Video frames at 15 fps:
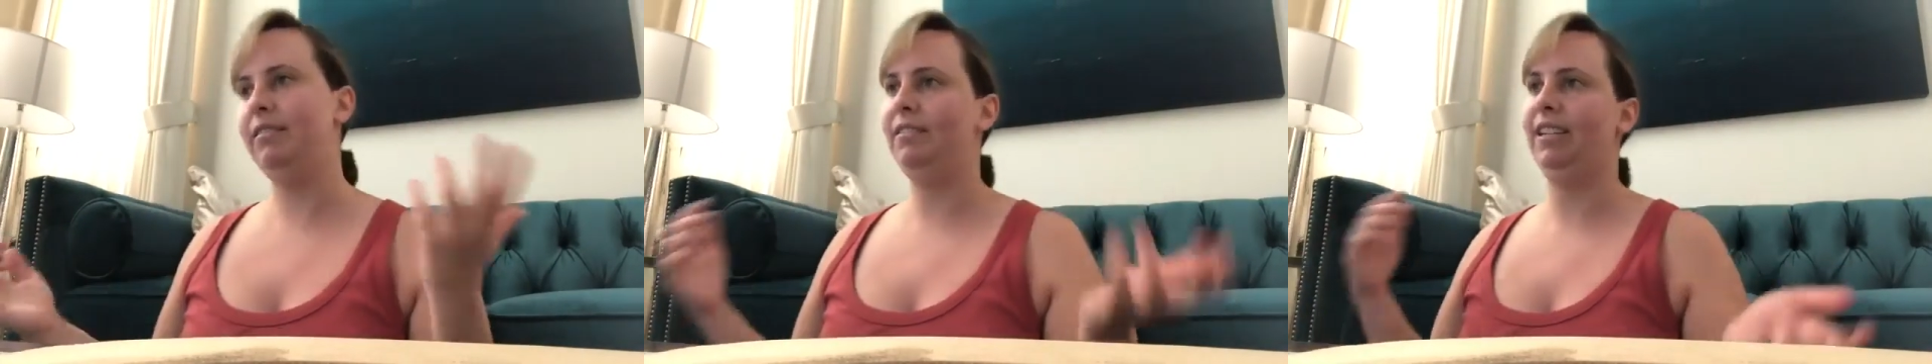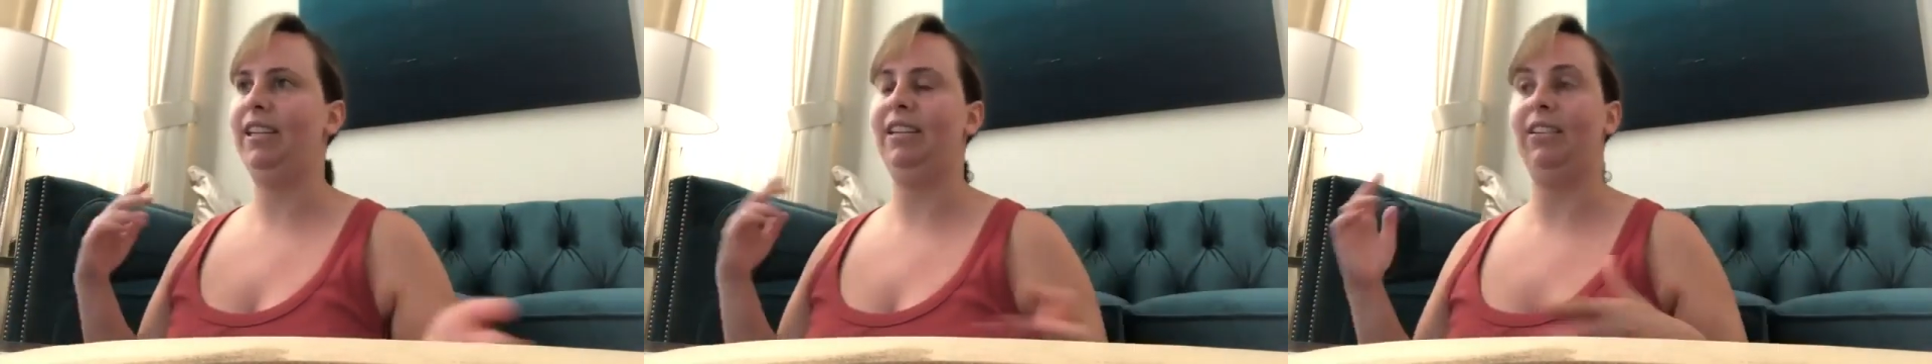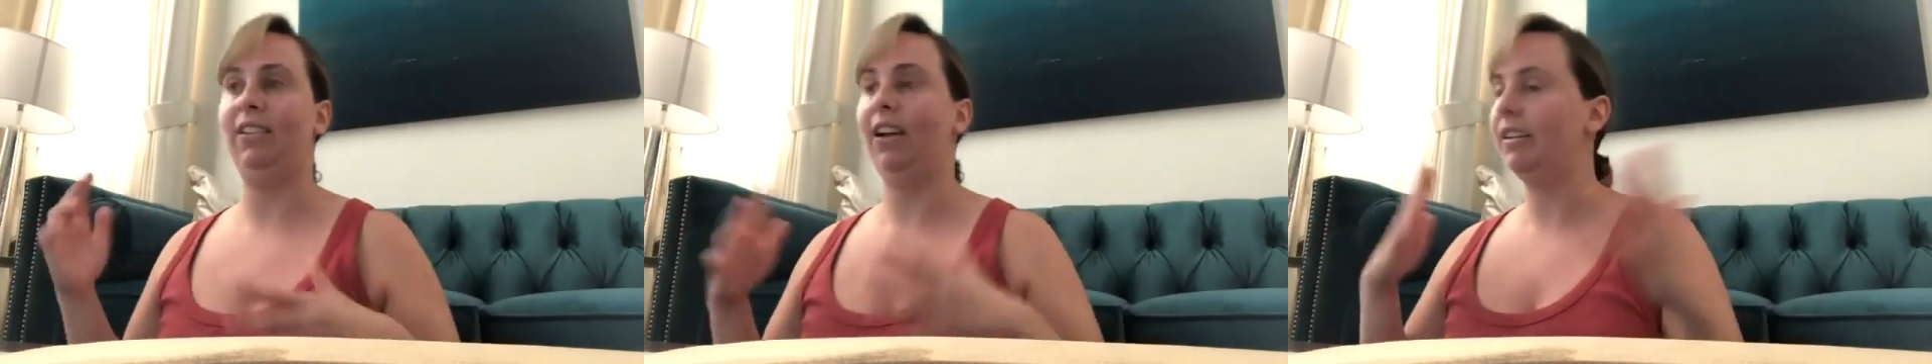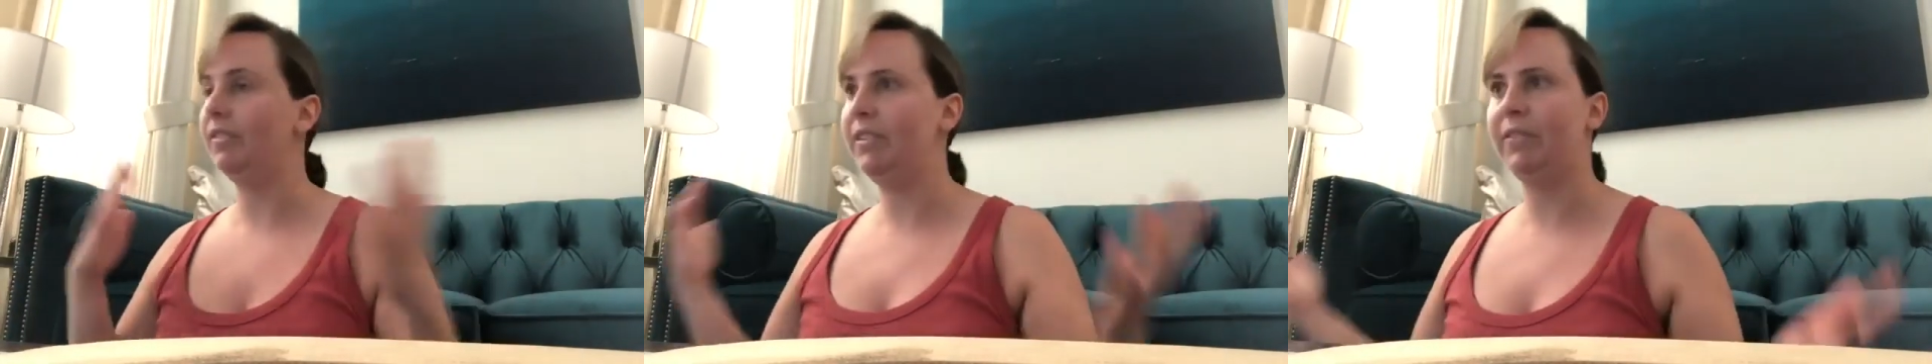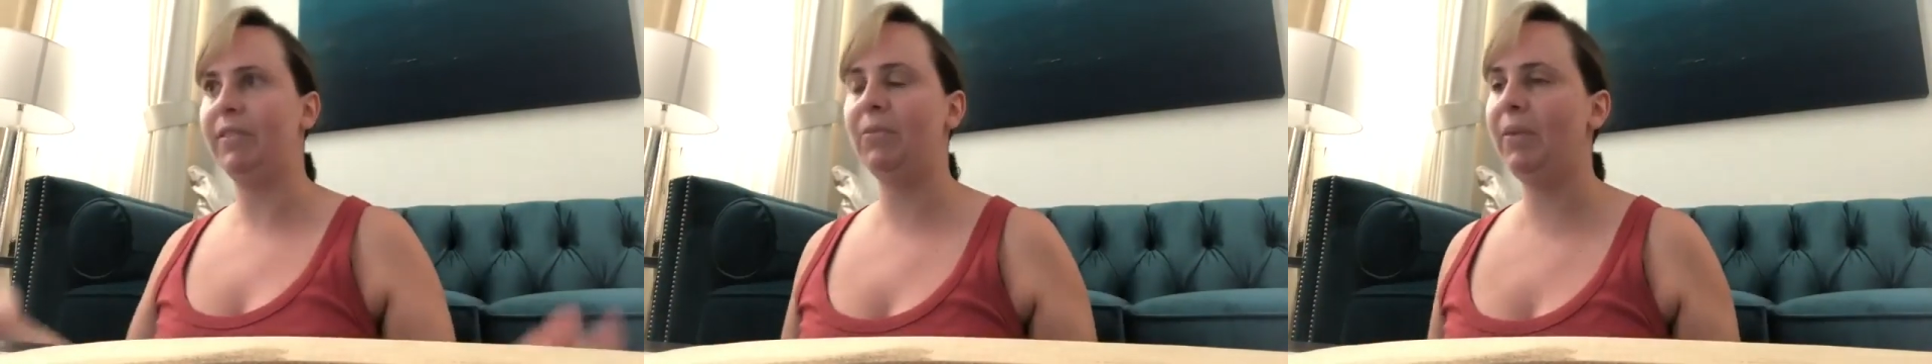in a lot of
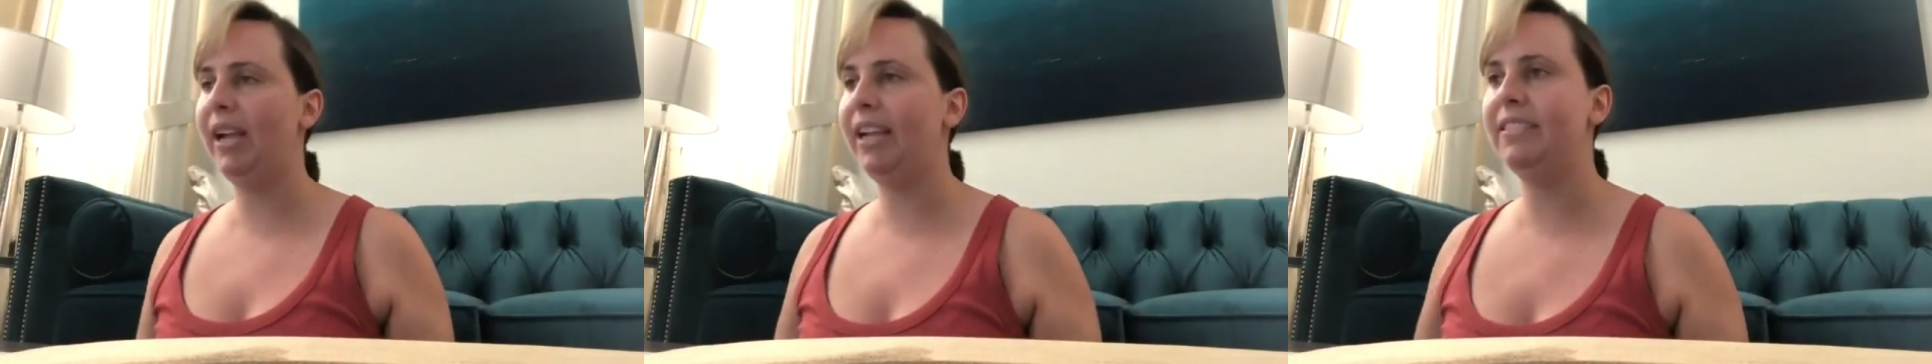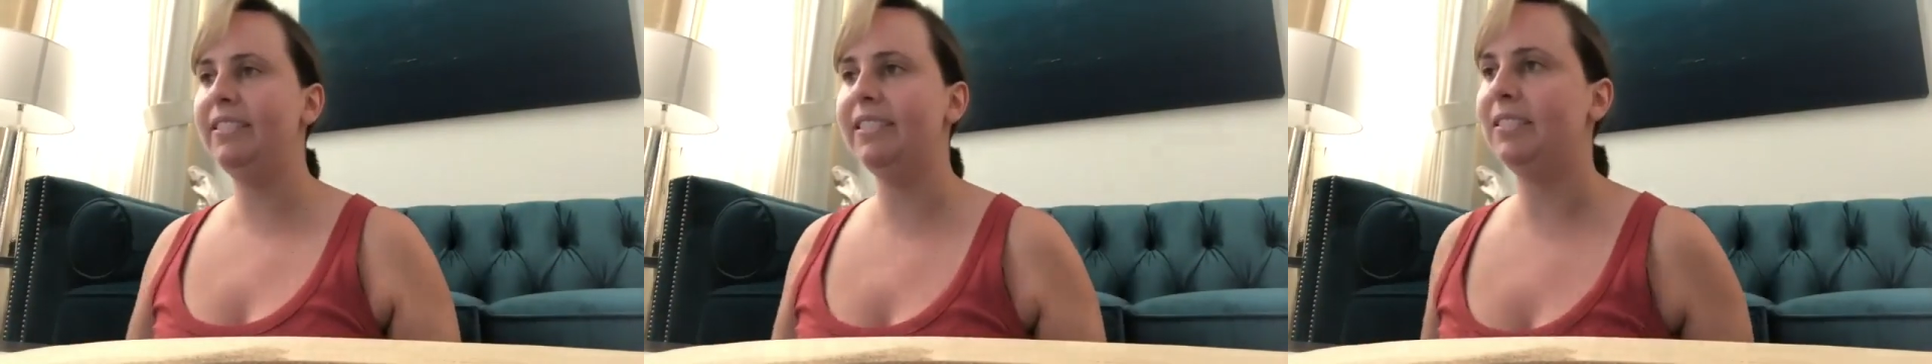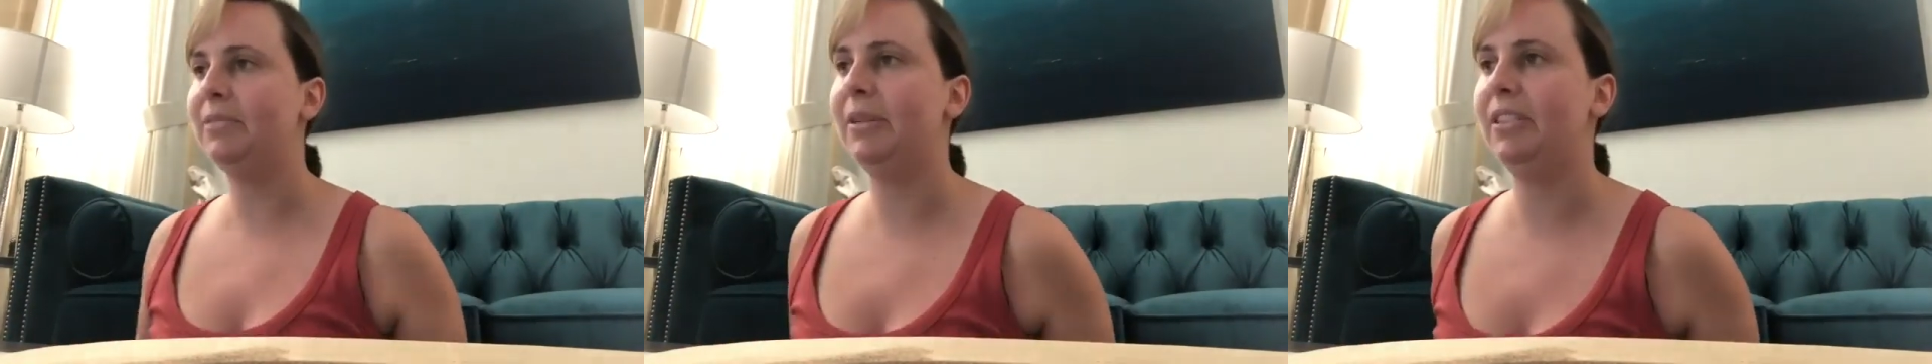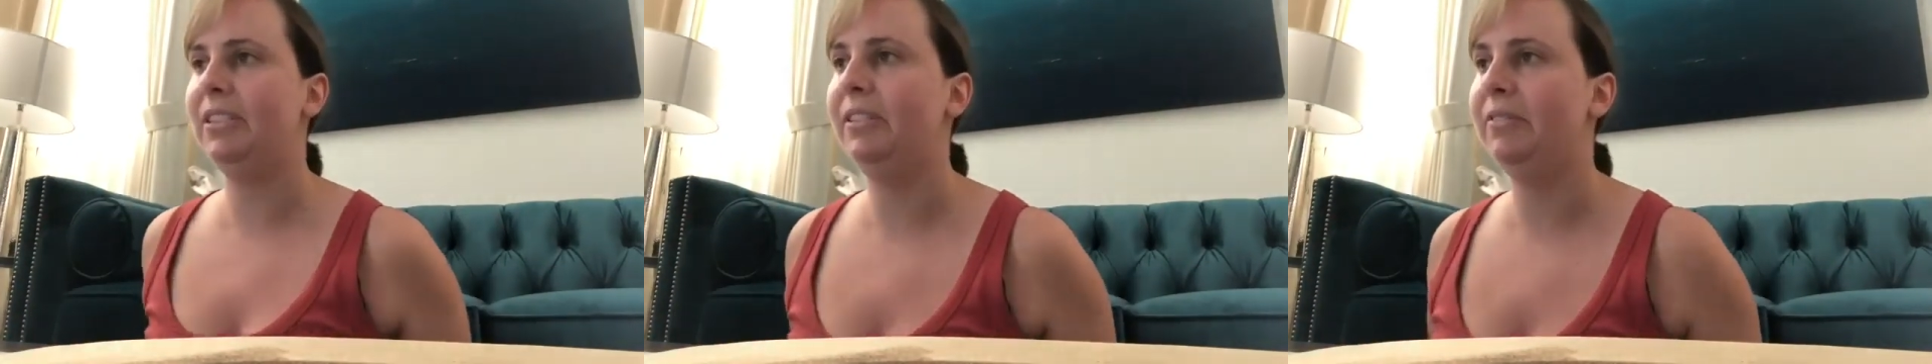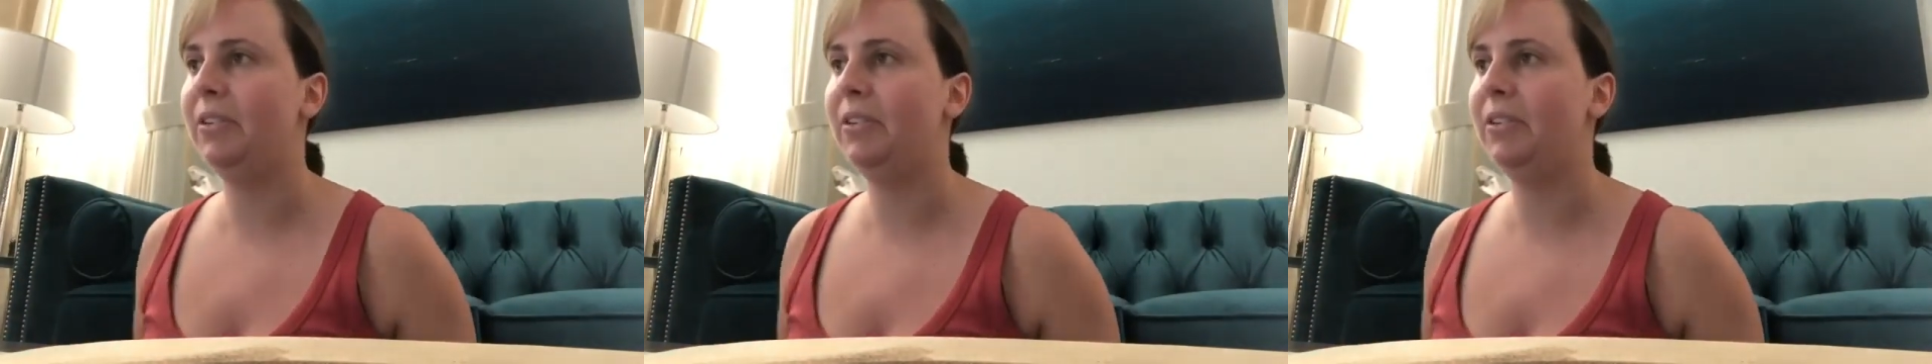different ways, especially